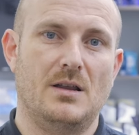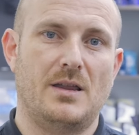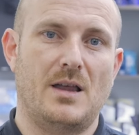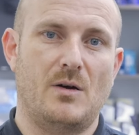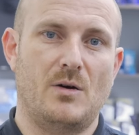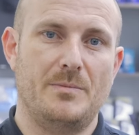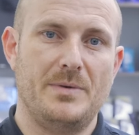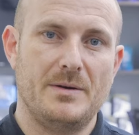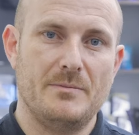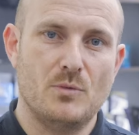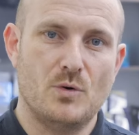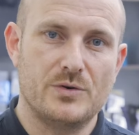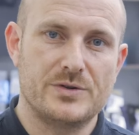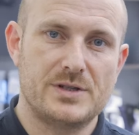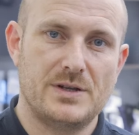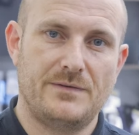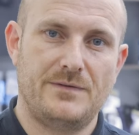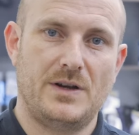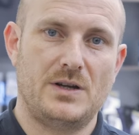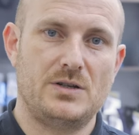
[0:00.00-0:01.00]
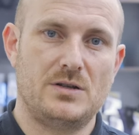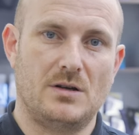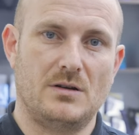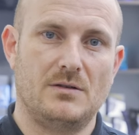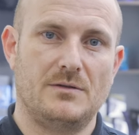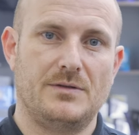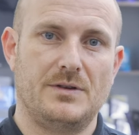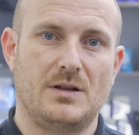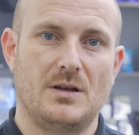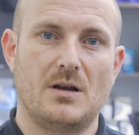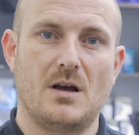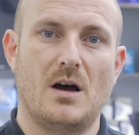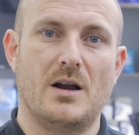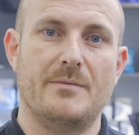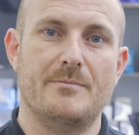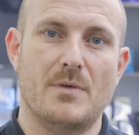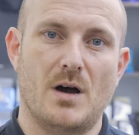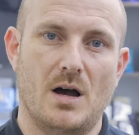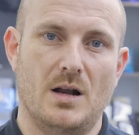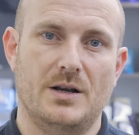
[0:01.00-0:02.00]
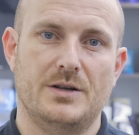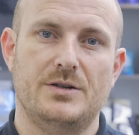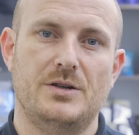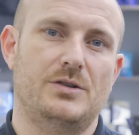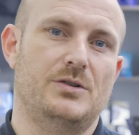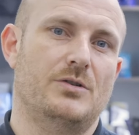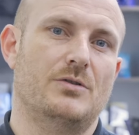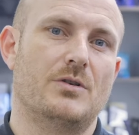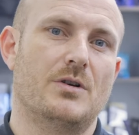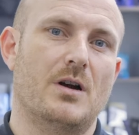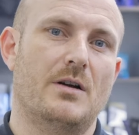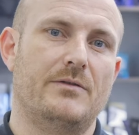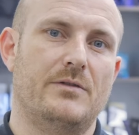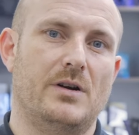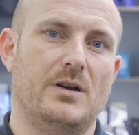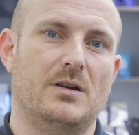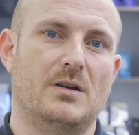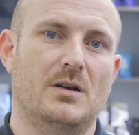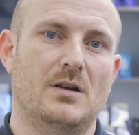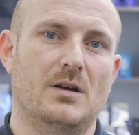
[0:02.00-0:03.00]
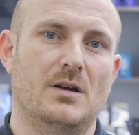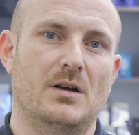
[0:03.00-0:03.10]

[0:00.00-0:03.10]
That will be more sufficient for the kind of mileage that you're covering.